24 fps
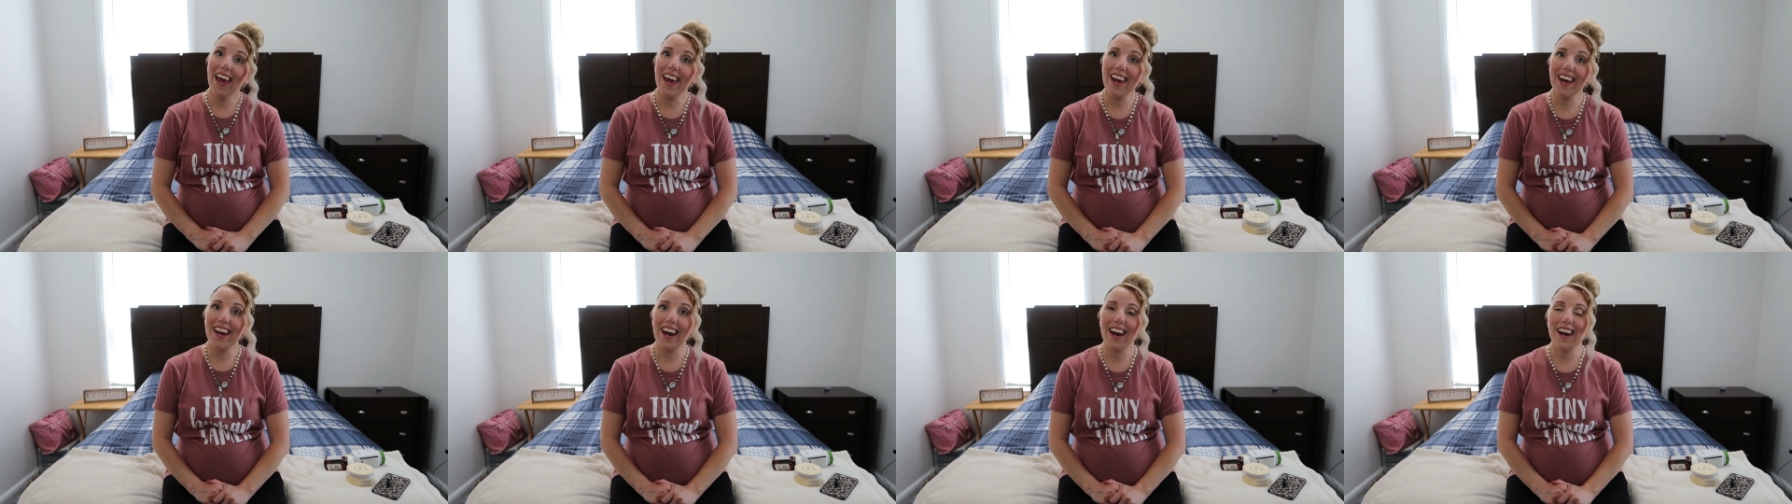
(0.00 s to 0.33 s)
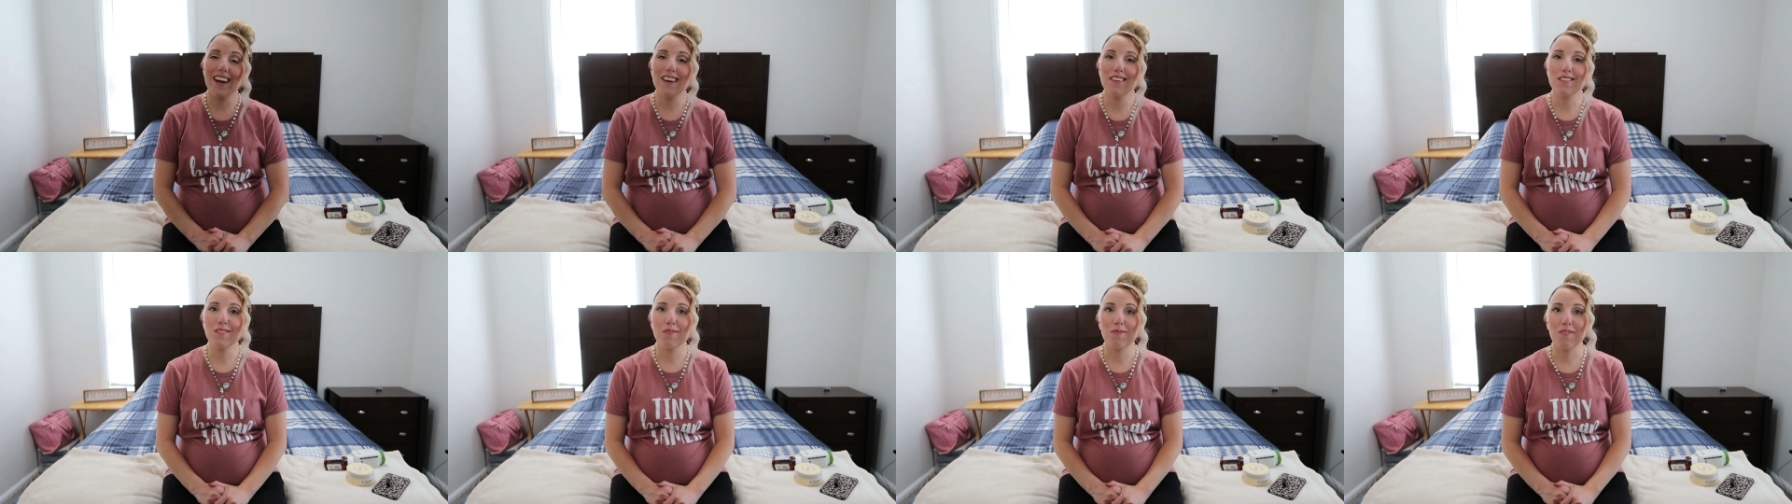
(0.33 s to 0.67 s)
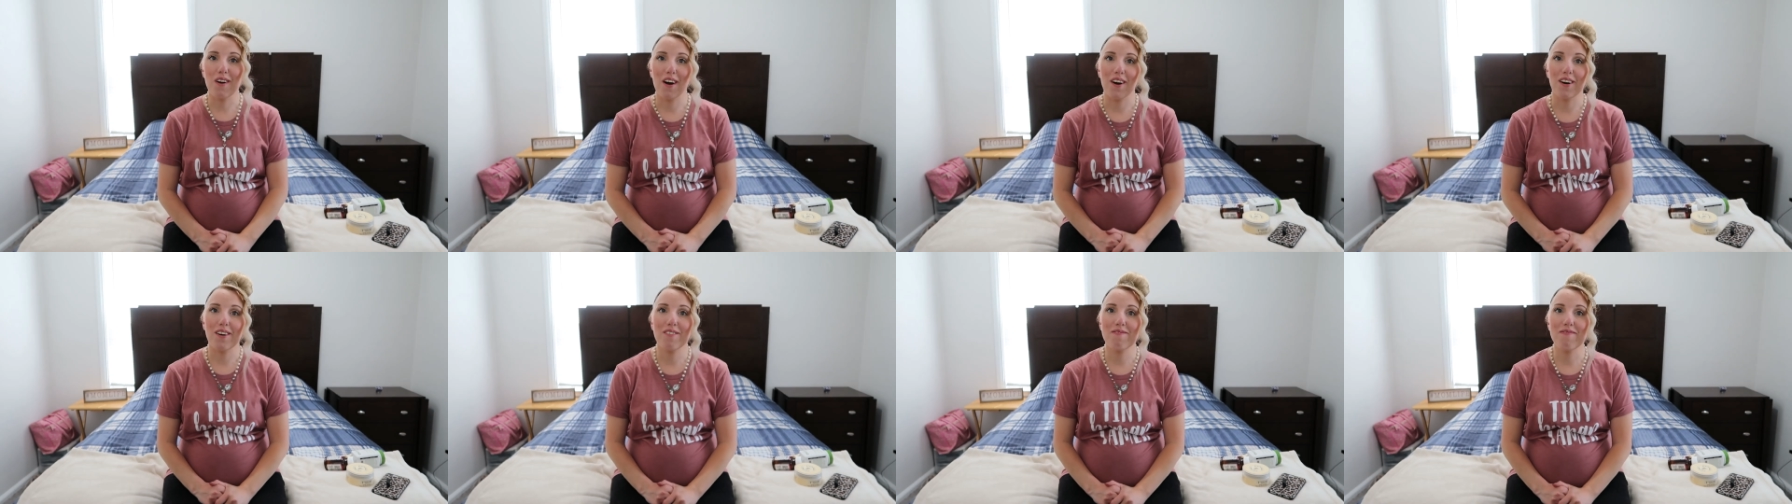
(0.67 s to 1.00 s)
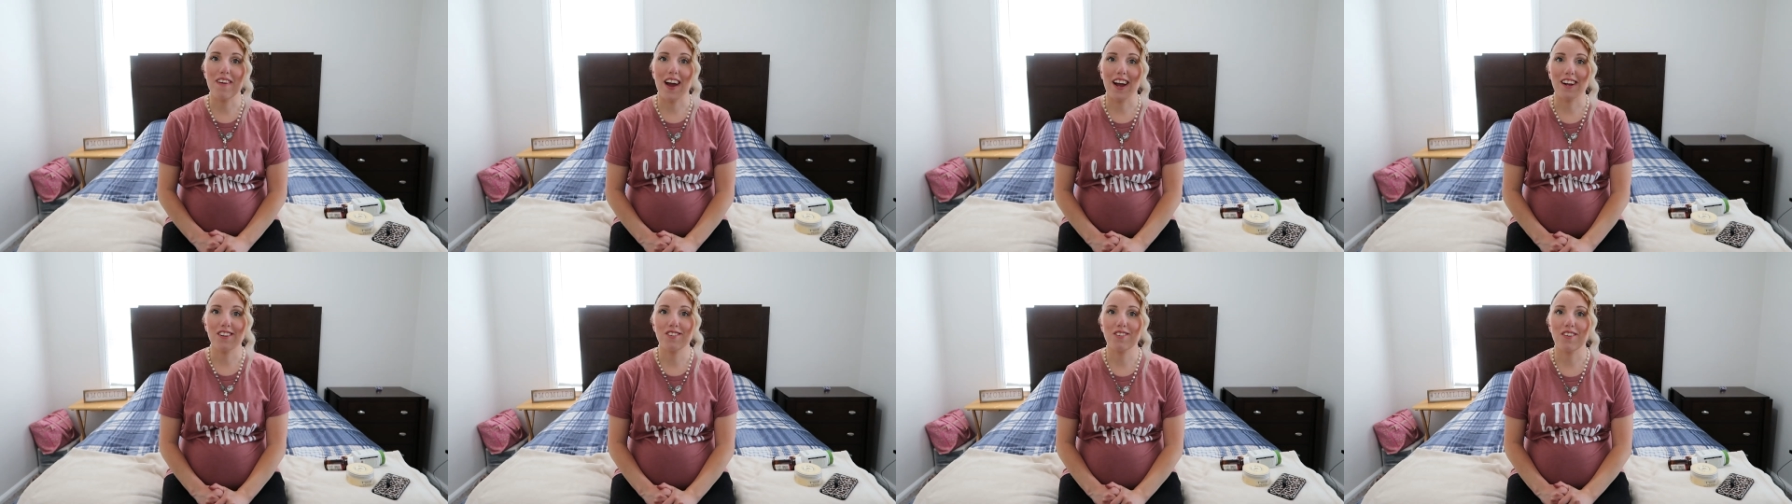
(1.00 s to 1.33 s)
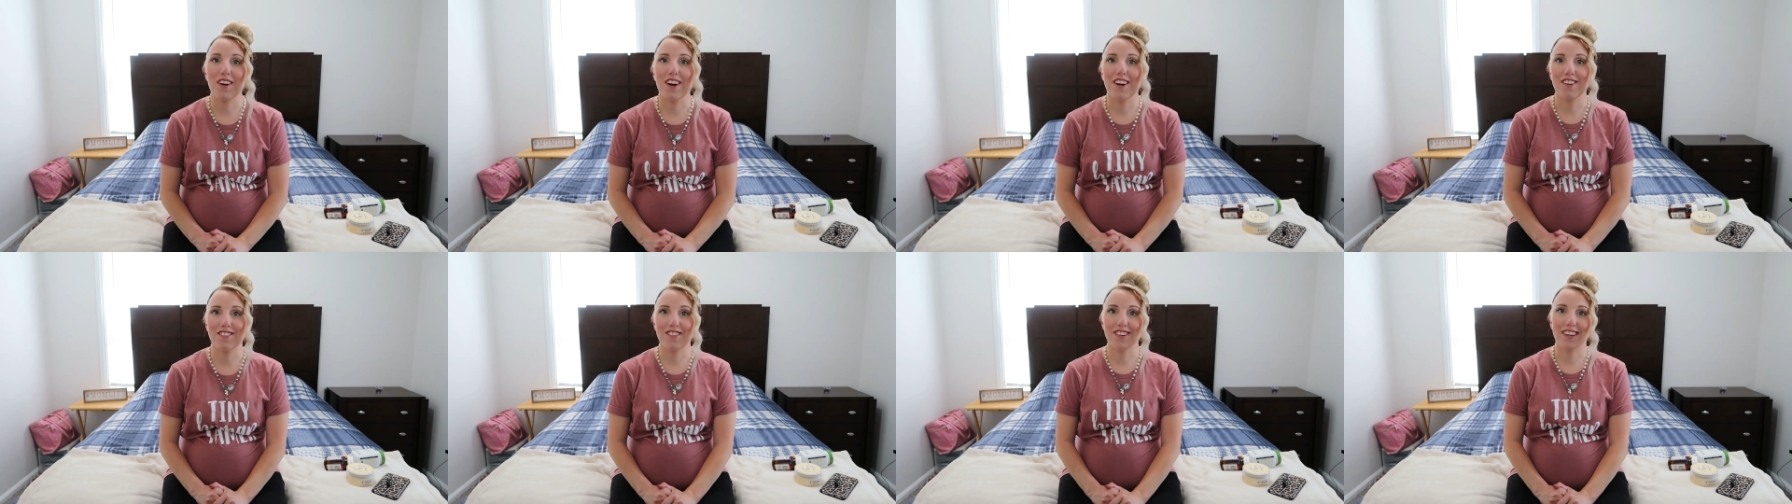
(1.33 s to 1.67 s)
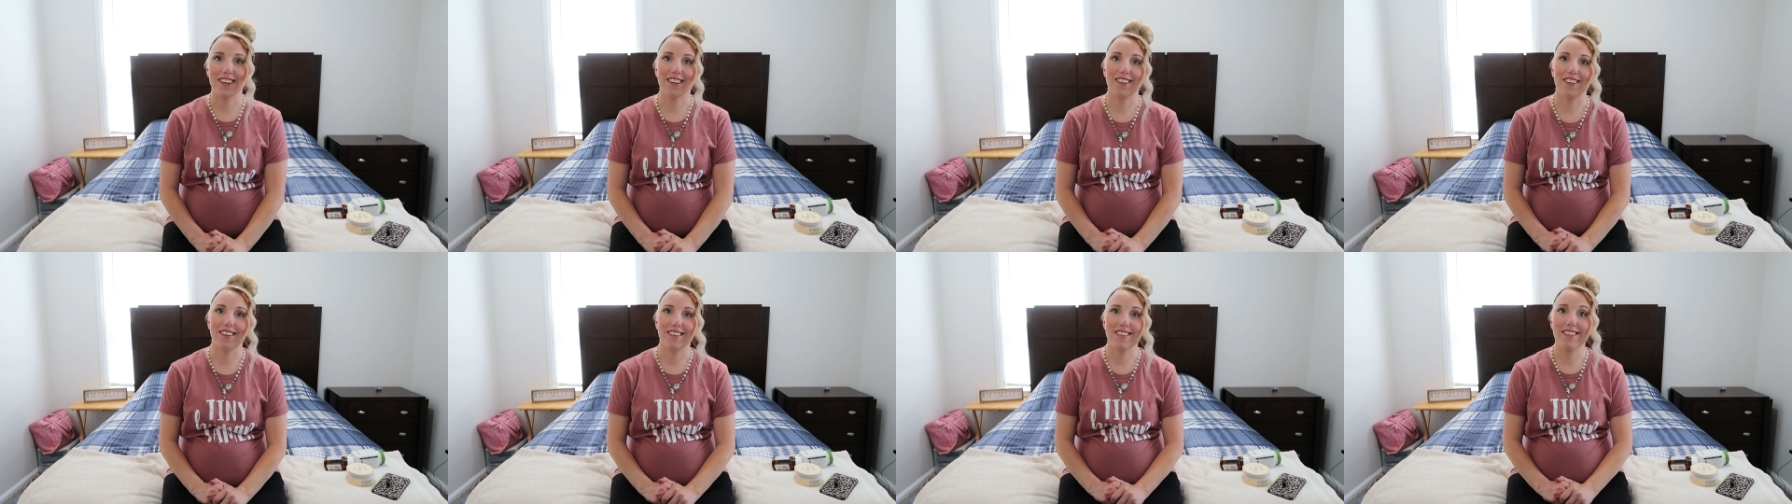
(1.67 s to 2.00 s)
Hey guys, welcome back to our
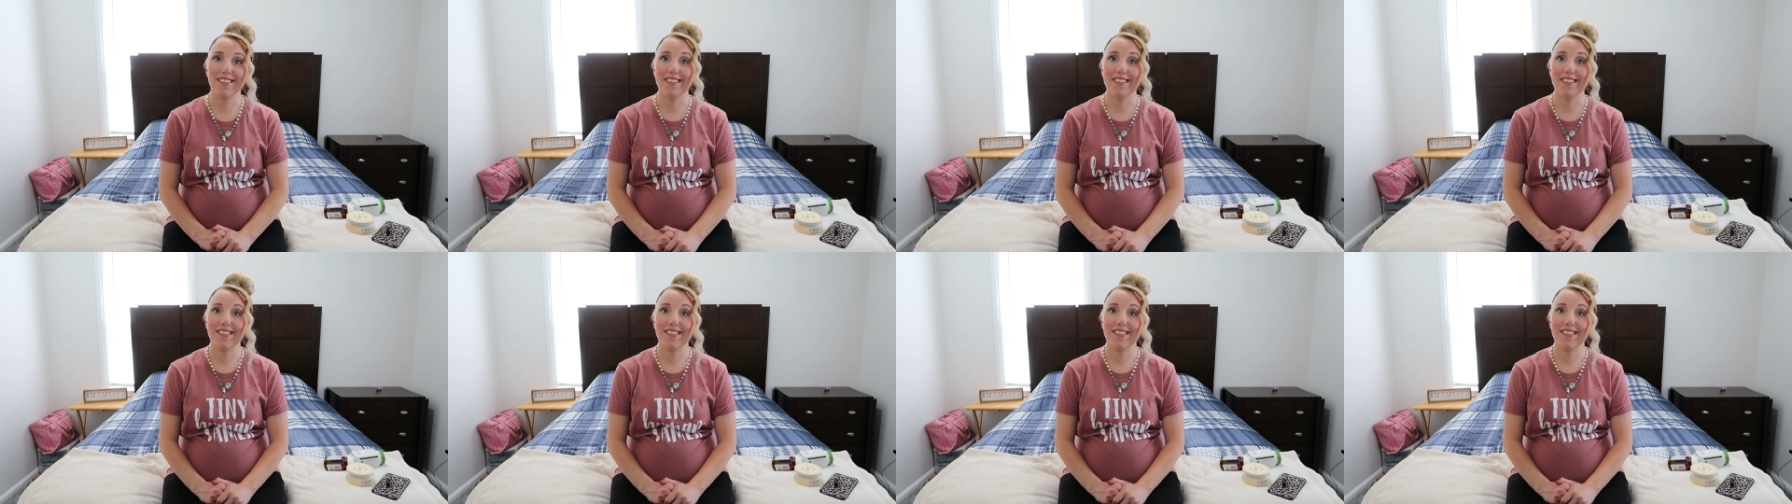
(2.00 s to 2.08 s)
channel.